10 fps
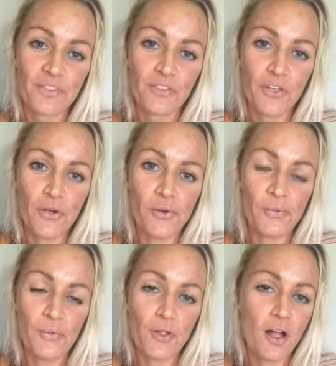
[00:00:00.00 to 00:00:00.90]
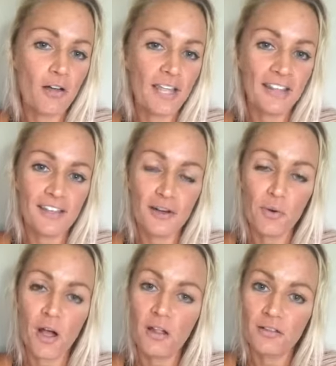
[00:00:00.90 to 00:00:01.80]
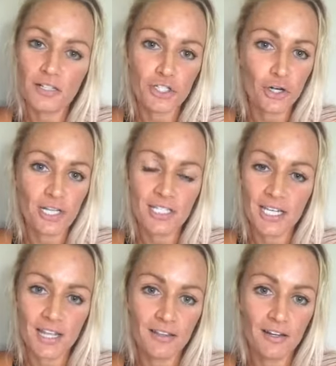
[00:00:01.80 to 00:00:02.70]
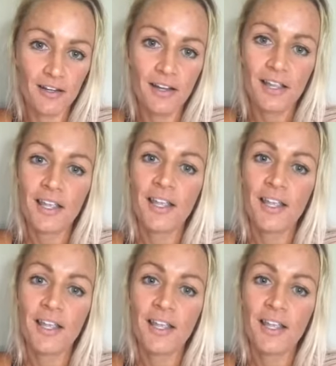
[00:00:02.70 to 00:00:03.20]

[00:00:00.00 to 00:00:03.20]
So we'll all get there. We're all on this journey together.